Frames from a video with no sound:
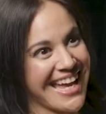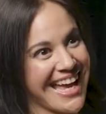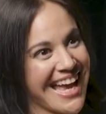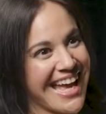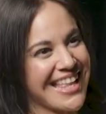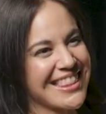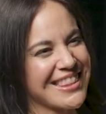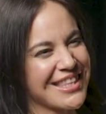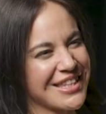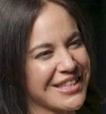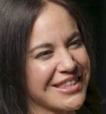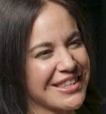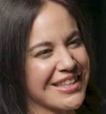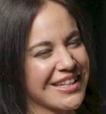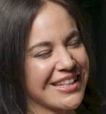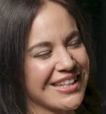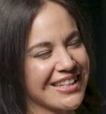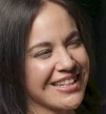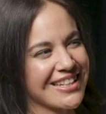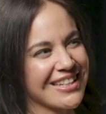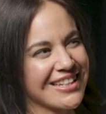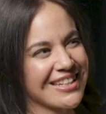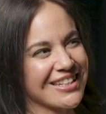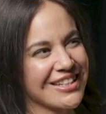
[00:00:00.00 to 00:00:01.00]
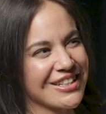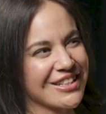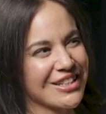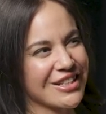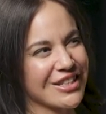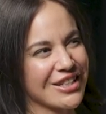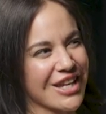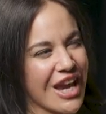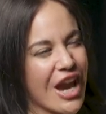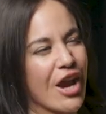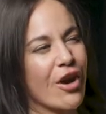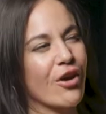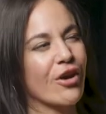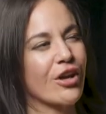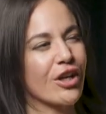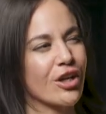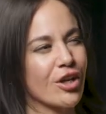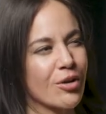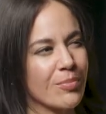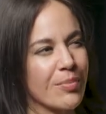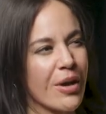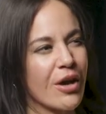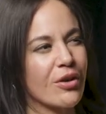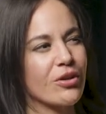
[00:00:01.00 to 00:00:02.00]
I think that caring
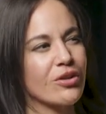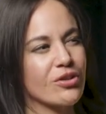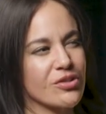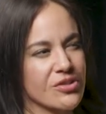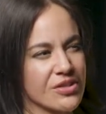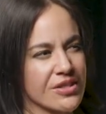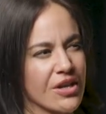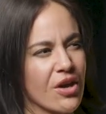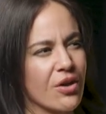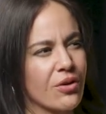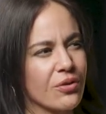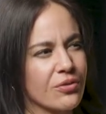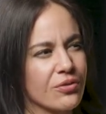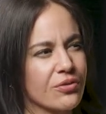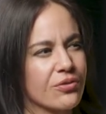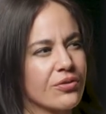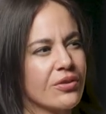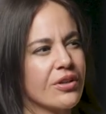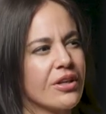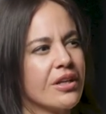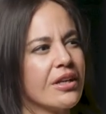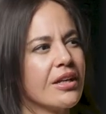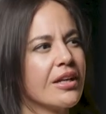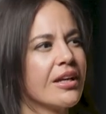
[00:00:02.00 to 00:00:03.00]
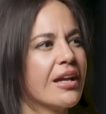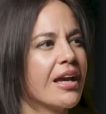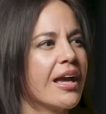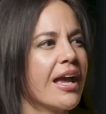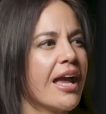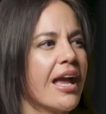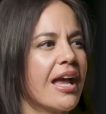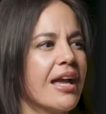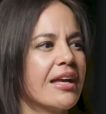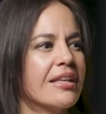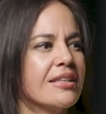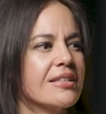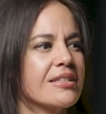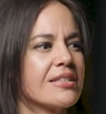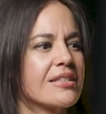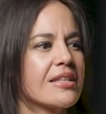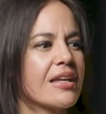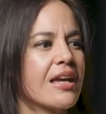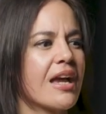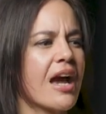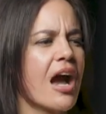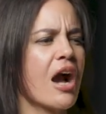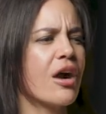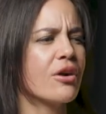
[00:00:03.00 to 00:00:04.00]
about yourself and
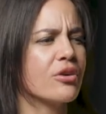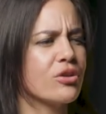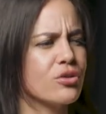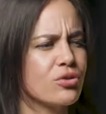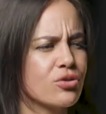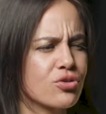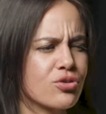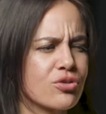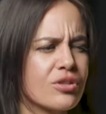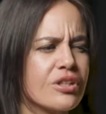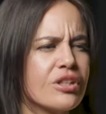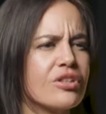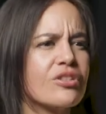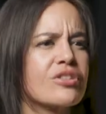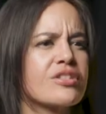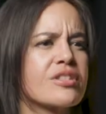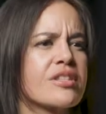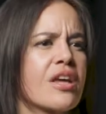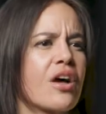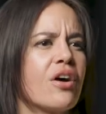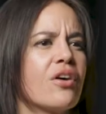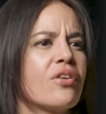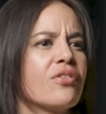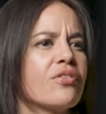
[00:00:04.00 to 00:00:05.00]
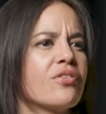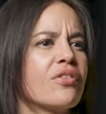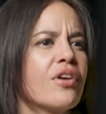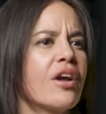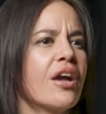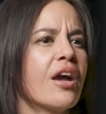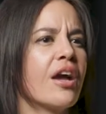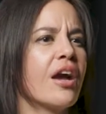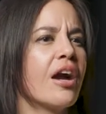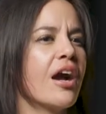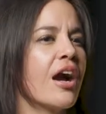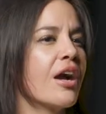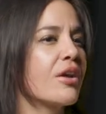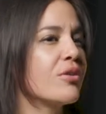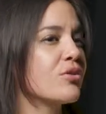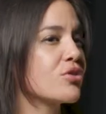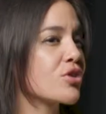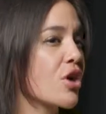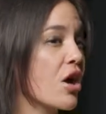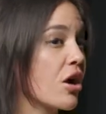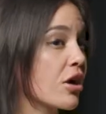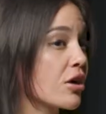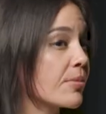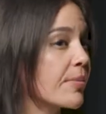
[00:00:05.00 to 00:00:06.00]
how you treat yourself, how you
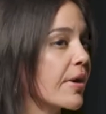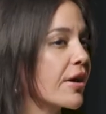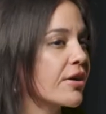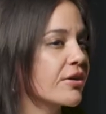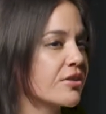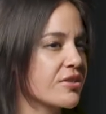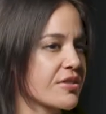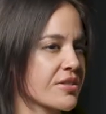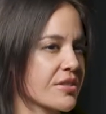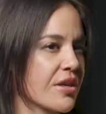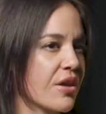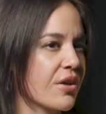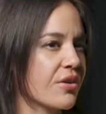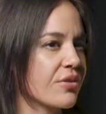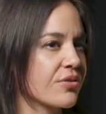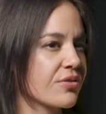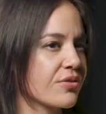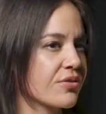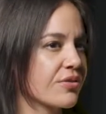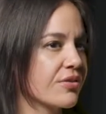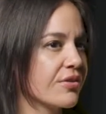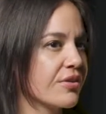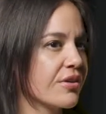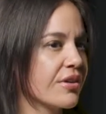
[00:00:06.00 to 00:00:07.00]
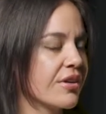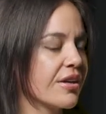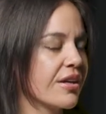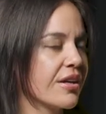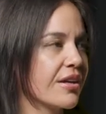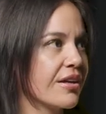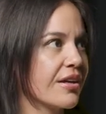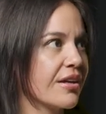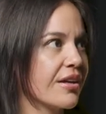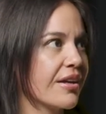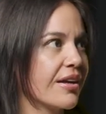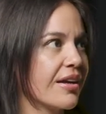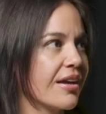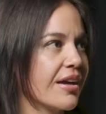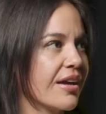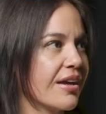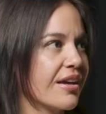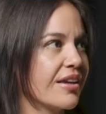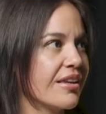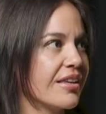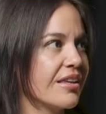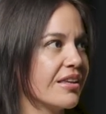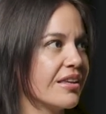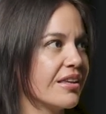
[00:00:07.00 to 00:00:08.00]
talk about yourself,
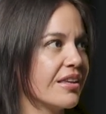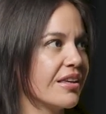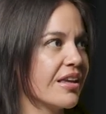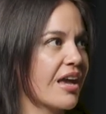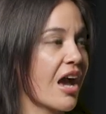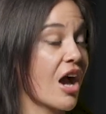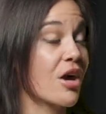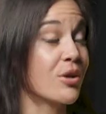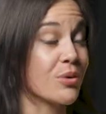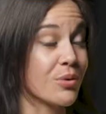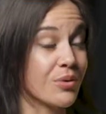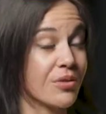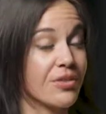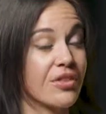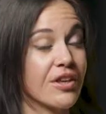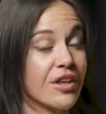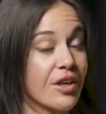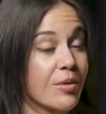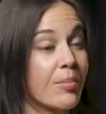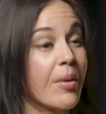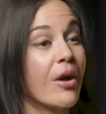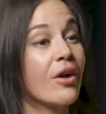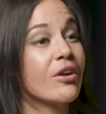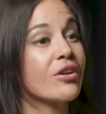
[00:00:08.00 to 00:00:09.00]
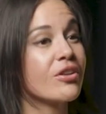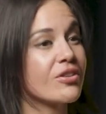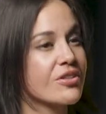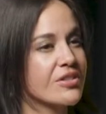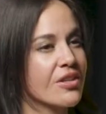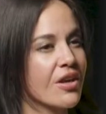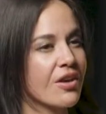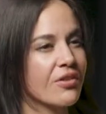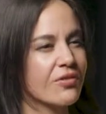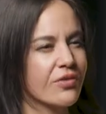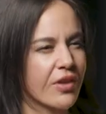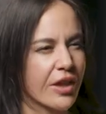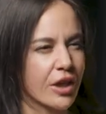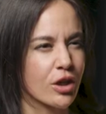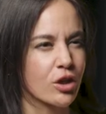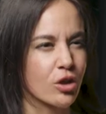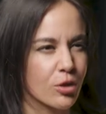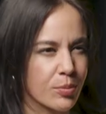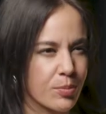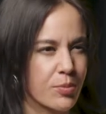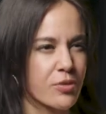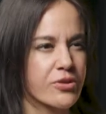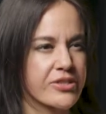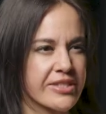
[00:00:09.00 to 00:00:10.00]
how you think about yourself, like
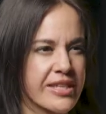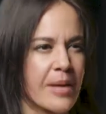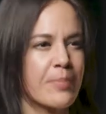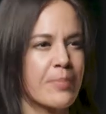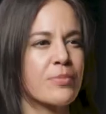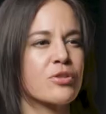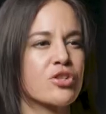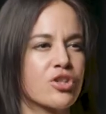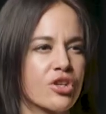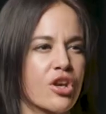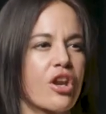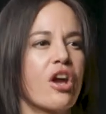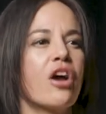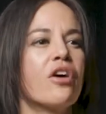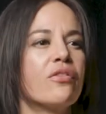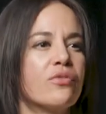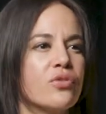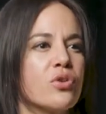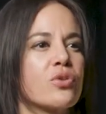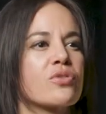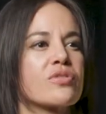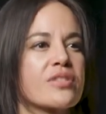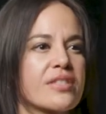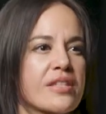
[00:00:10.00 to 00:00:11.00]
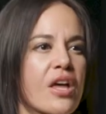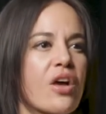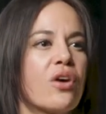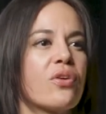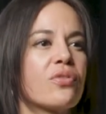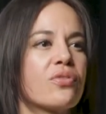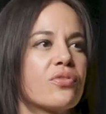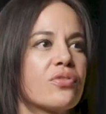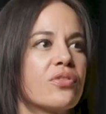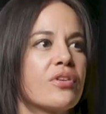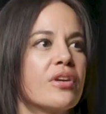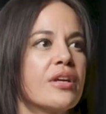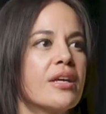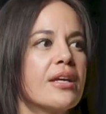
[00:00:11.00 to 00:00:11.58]
your perception of yourself,